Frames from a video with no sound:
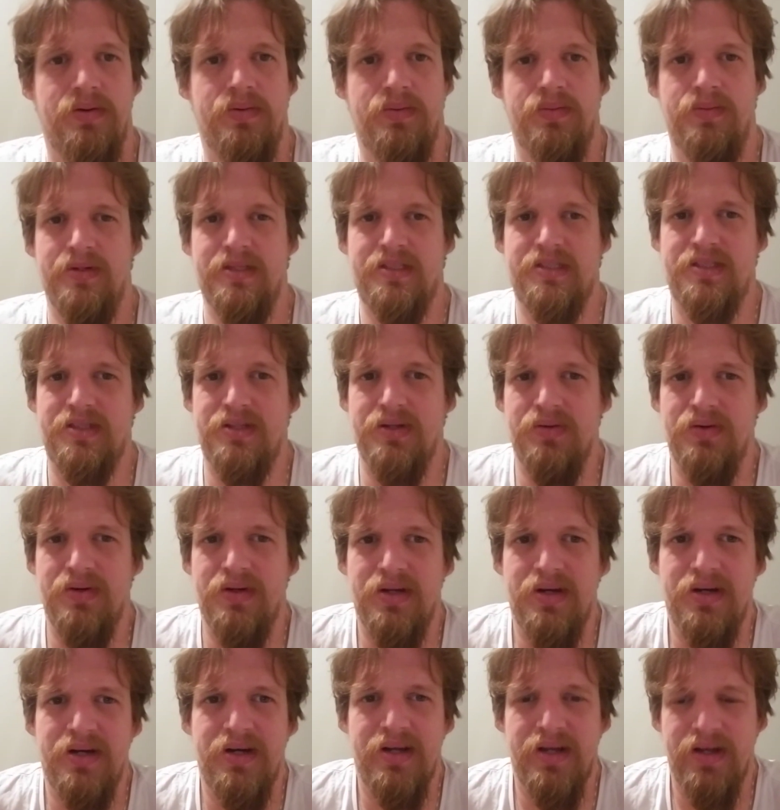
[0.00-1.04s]
What's
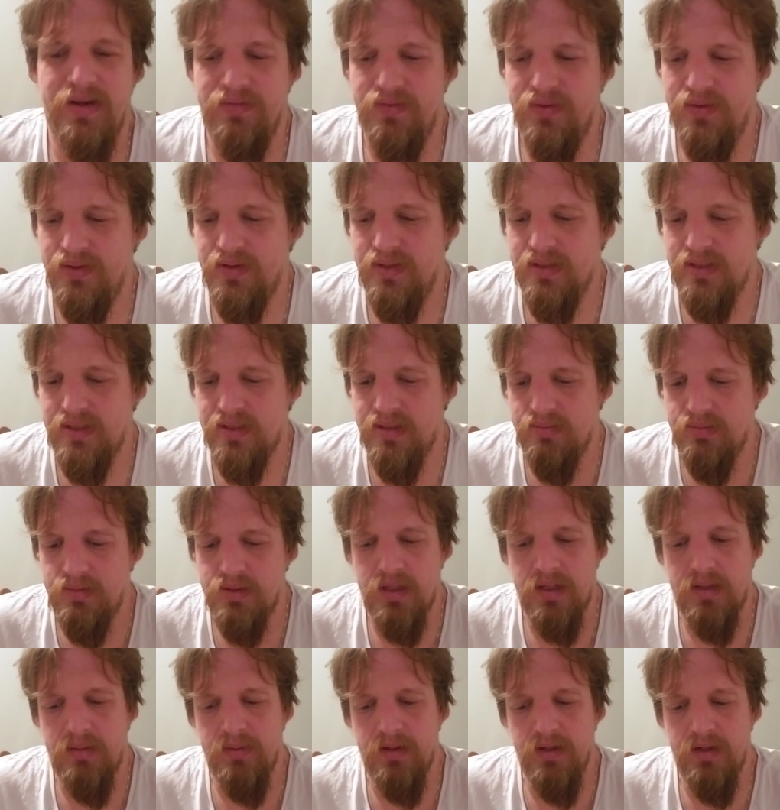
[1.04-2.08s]
going on, everyone? It's time to
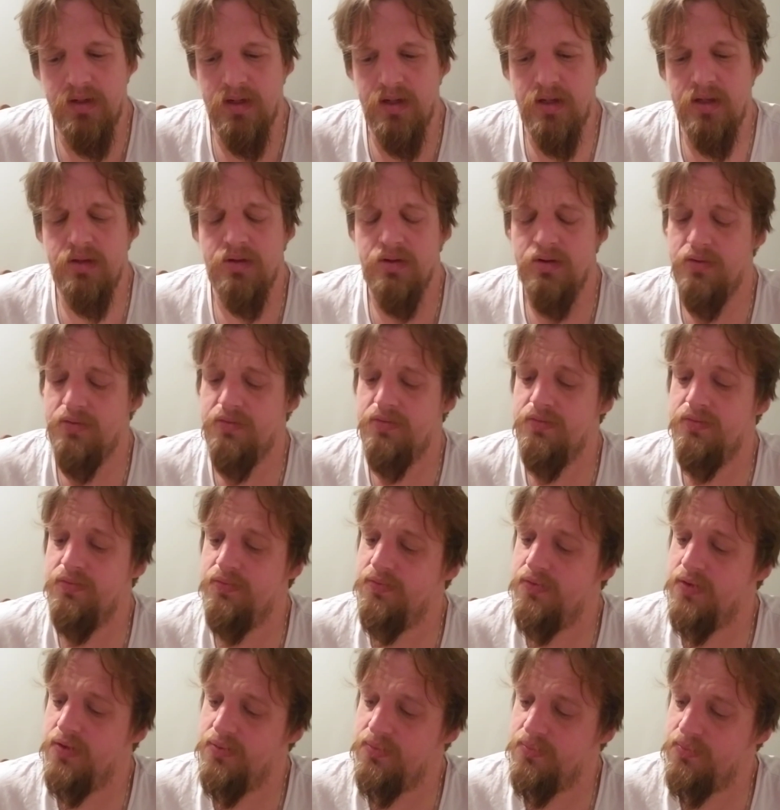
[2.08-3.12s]
talk about another
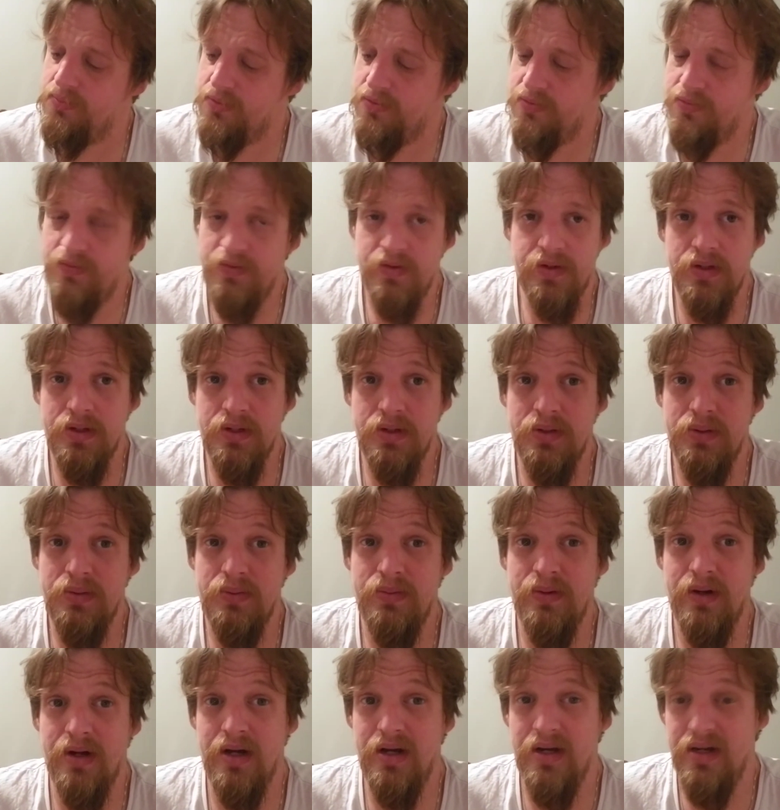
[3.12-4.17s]
film
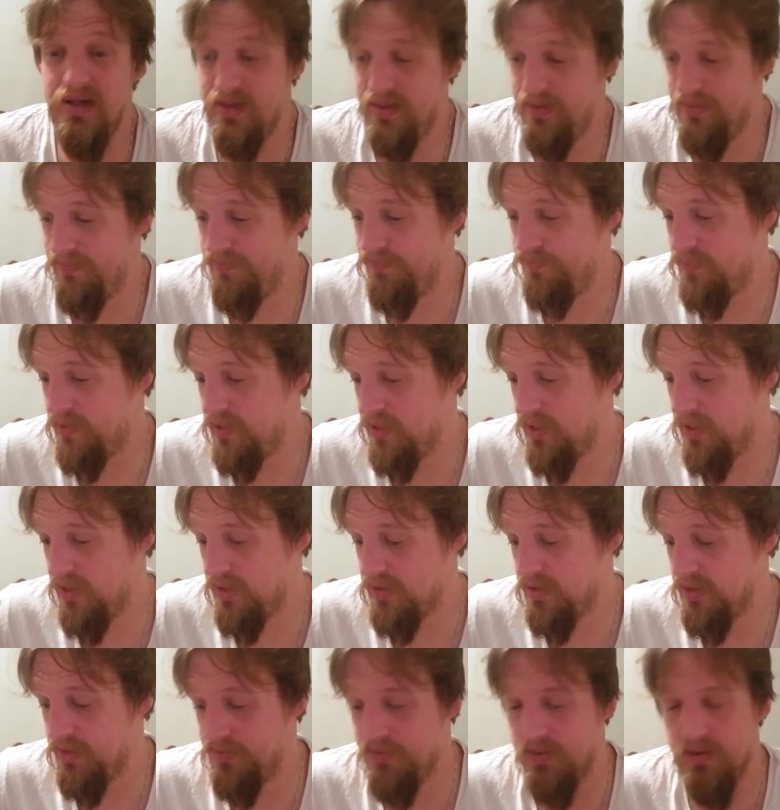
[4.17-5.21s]
review. Um, yeah,
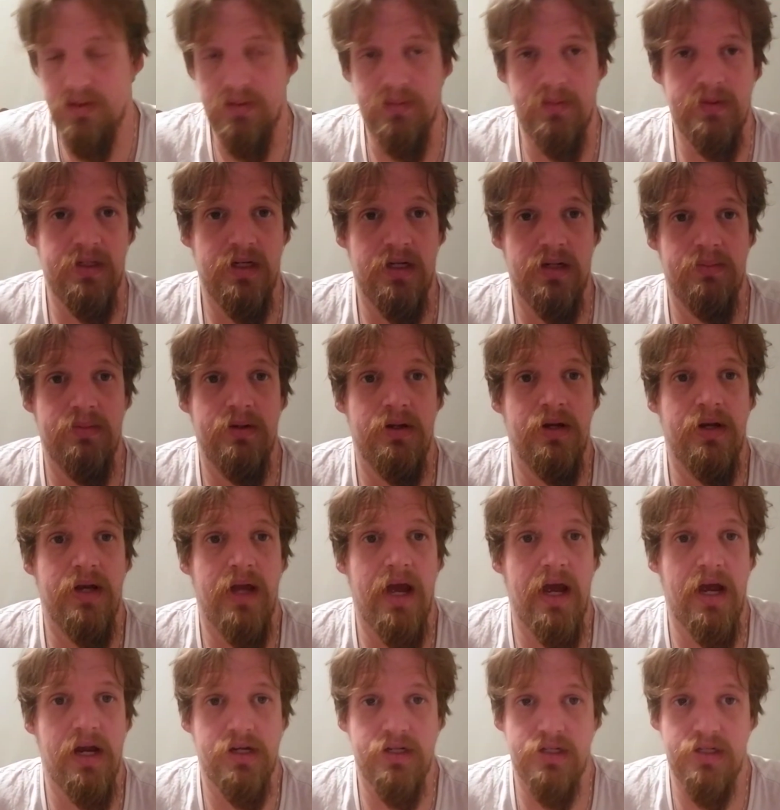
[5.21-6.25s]
today we're going to be talking about an
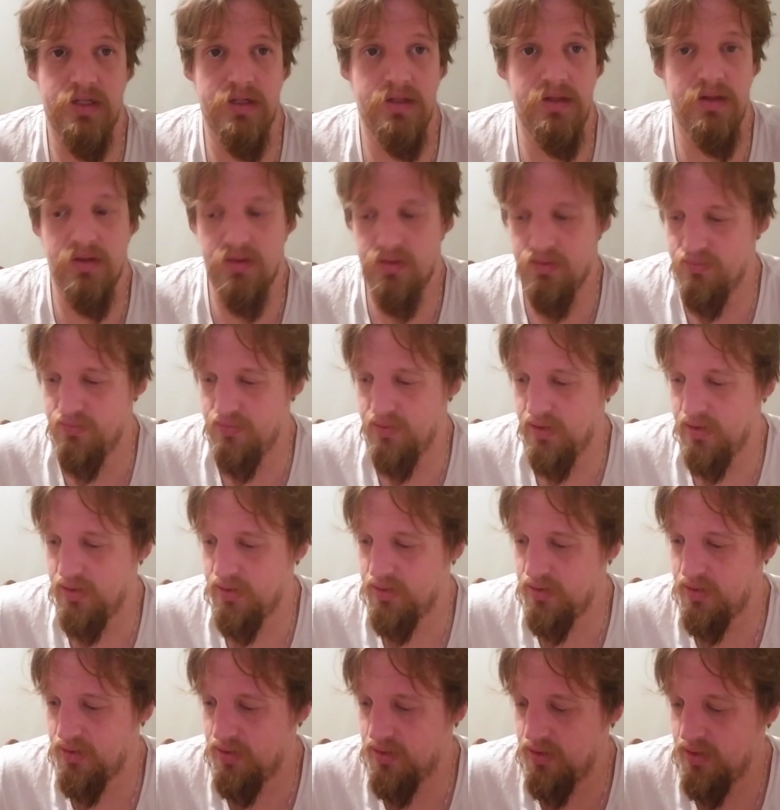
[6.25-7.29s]
action
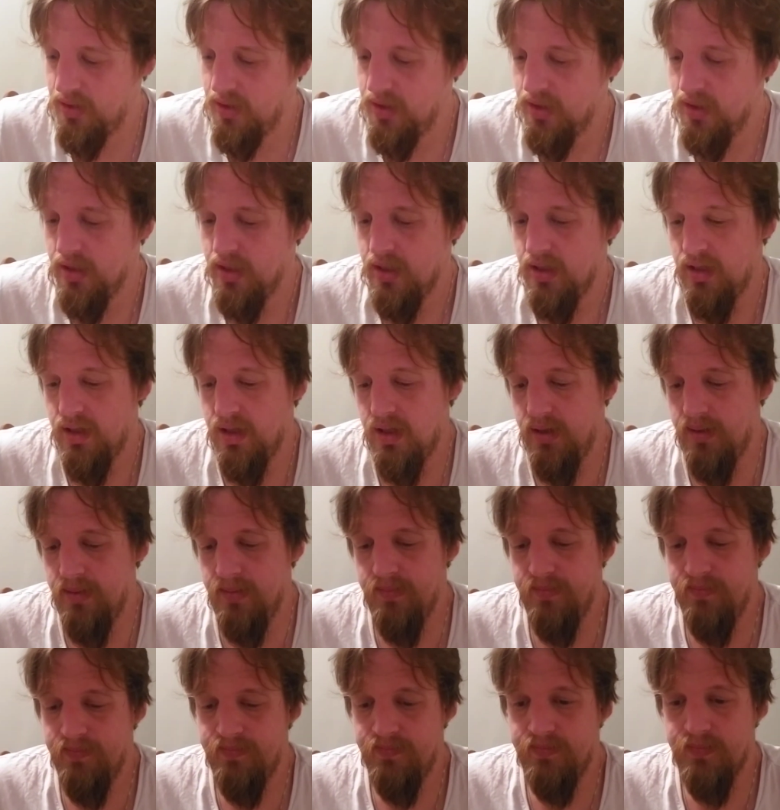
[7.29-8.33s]
thriller,
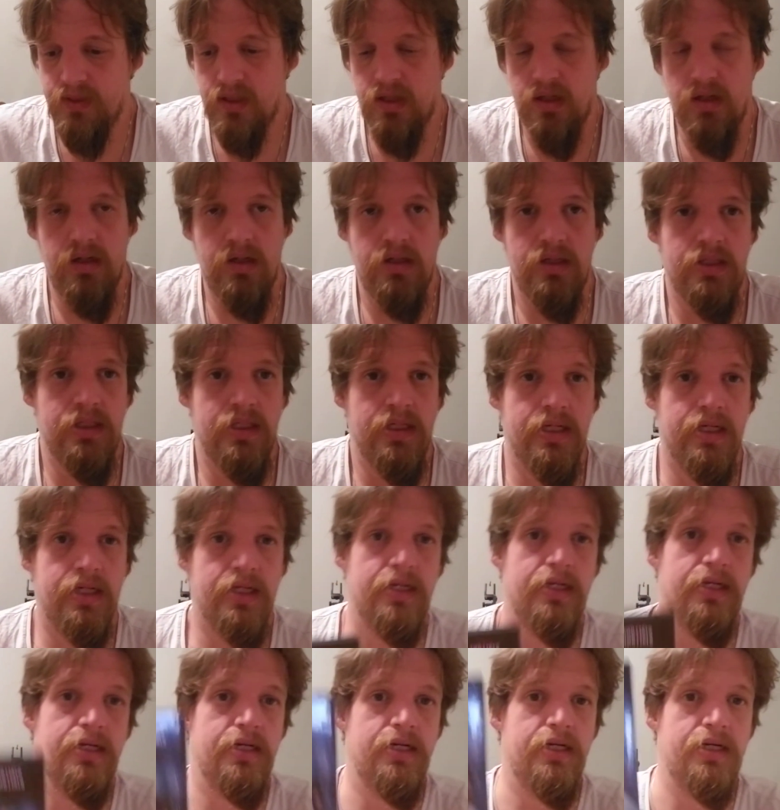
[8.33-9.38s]
um, called
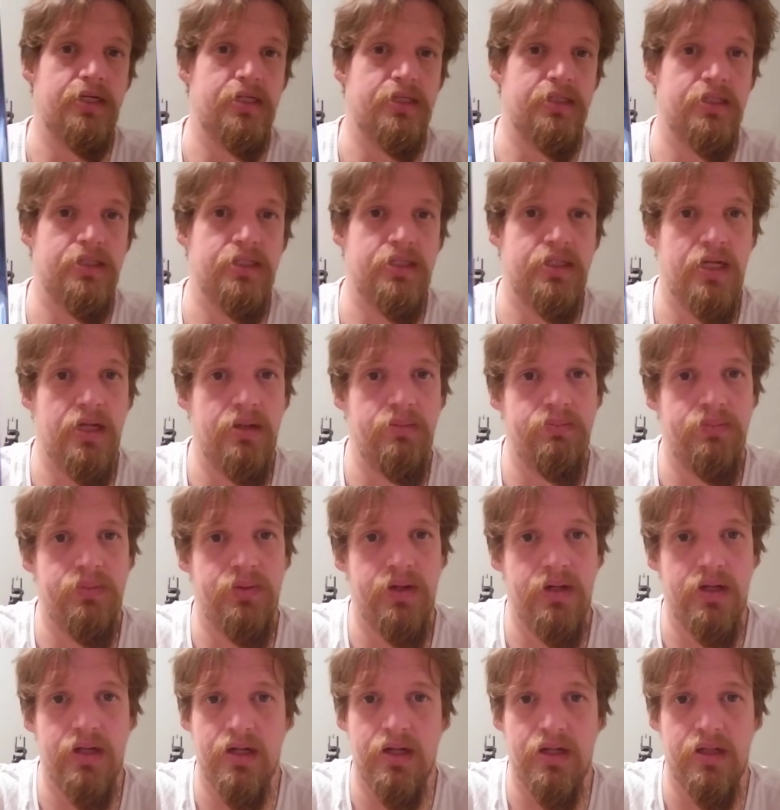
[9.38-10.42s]
Escape
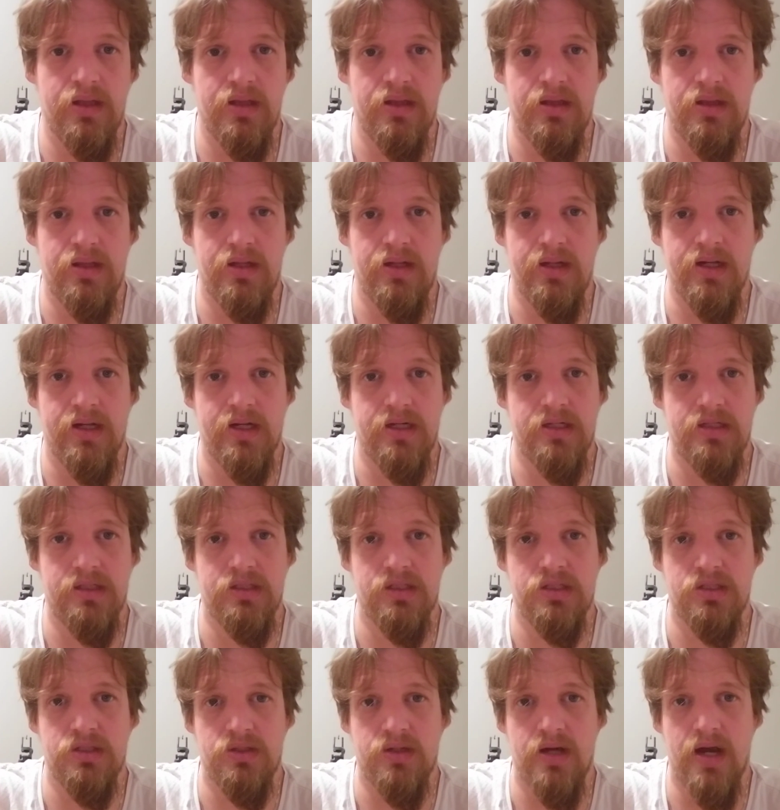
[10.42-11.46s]
Plan: The
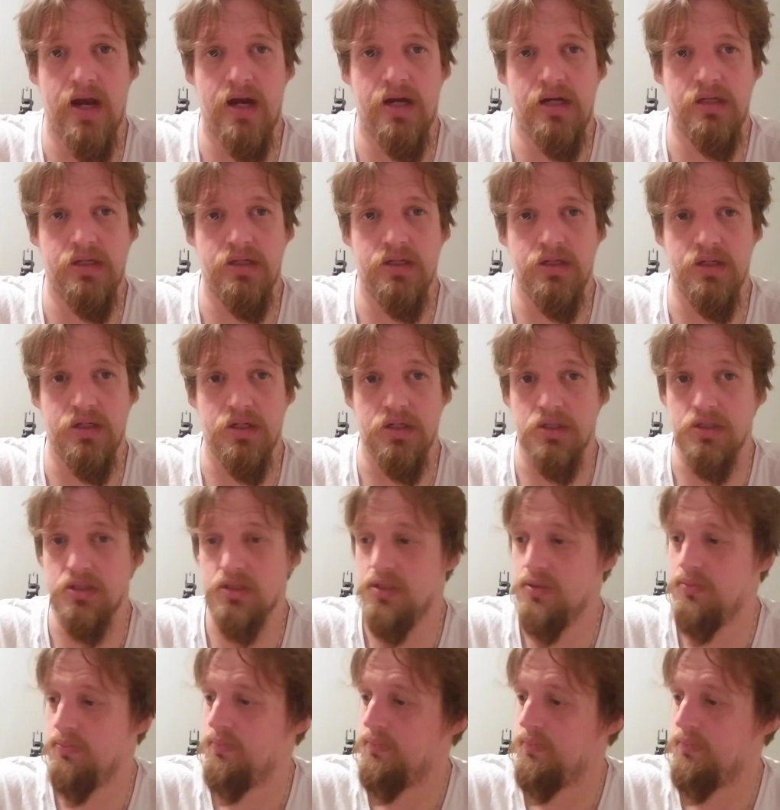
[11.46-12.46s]
Extractors.